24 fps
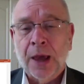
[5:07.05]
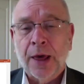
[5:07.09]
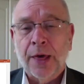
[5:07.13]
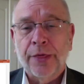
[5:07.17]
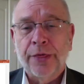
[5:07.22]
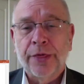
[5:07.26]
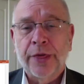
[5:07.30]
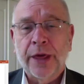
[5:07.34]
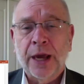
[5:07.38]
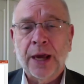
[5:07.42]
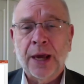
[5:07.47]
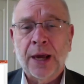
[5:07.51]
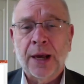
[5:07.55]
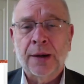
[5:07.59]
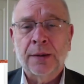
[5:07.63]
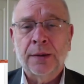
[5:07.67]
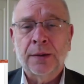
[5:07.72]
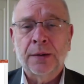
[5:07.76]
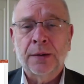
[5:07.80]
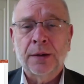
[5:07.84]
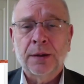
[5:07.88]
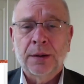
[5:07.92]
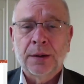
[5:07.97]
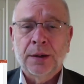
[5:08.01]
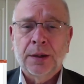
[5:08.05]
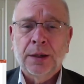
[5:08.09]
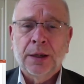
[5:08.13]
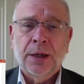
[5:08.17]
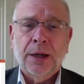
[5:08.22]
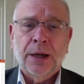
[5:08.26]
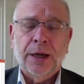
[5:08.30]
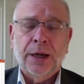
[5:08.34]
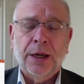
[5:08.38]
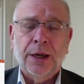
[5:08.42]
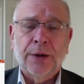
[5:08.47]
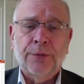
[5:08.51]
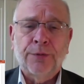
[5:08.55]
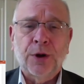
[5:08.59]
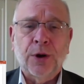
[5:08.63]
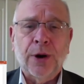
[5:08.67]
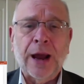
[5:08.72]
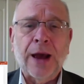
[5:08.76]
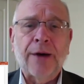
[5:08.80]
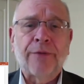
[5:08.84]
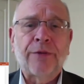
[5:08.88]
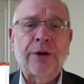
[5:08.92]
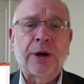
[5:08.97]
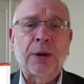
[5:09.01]
then if you're
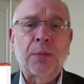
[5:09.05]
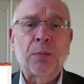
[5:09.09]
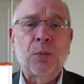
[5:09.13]
having